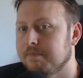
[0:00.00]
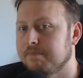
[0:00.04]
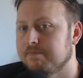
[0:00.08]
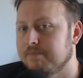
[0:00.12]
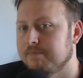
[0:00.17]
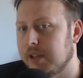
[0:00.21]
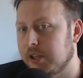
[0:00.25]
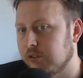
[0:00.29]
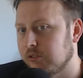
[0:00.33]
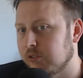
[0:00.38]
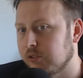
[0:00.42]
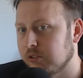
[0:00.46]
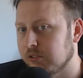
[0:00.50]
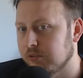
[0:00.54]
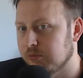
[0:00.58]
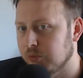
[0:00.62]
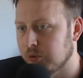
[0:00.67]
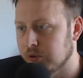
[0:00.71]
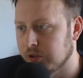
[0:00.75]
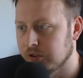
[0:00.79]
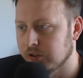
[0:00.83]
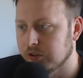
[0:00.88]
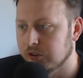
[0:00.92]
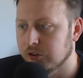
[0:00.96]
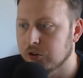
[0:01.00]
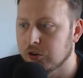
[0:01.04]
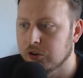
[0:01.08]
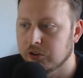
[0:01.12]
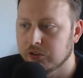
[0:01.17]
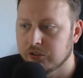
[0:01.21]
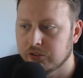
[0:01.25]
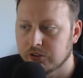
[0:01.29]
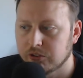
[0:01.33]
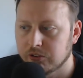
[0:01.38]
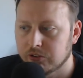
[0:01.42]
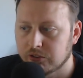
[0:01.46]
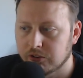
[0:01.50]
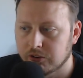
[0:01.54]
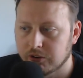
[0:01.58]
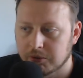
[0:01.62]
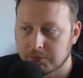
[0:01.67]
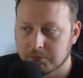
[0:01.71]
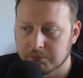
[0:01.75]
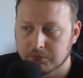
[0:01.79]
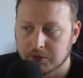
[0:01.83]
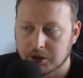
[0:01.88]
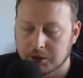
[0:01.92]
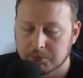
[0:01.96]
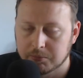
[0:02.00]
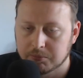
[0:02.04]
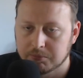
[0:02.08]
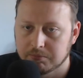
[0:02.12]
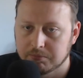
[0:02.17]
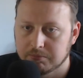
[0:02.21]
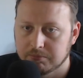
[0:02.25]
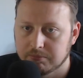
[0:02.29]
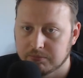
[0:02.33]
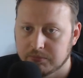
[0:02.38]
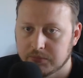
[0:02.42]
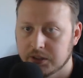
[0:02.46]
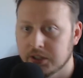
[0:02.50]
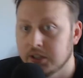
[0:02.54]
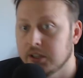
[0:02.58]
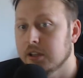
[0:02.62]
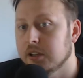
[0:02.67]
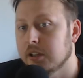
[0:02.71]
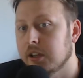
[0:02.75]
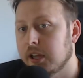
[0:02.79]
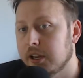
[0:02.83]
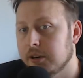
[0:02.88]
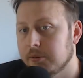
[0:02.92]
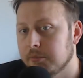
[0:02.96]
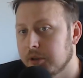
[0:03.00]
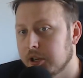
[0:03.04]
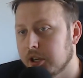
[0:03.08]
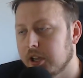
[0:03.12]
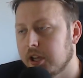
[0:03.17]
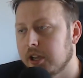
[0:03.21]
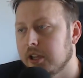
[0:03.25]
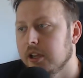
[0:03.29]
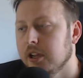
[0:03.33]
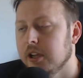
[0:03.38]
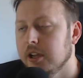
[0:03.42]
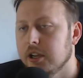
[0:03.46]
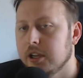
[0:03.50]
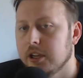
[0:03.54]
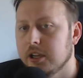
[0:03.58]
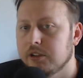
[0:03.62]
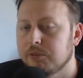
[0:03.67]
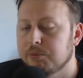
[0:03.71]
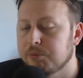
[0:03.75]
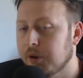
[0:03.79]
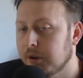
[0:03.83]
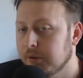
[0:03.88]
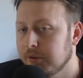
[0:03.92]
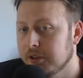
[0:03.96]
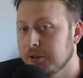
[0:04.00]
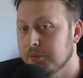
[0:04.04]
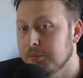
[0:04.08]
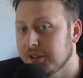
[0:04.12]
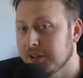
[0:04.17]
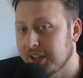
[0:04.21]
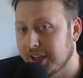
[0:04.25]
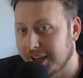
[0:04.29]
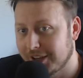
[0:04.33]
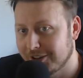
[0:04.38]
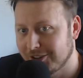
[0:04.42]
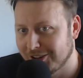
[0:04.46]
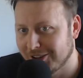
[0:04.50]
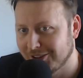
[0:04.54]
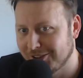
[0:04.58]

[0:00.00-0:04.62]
That's sort of one of the goals, and so I'm I'm think I'm not. I, it's probably going to be the Agile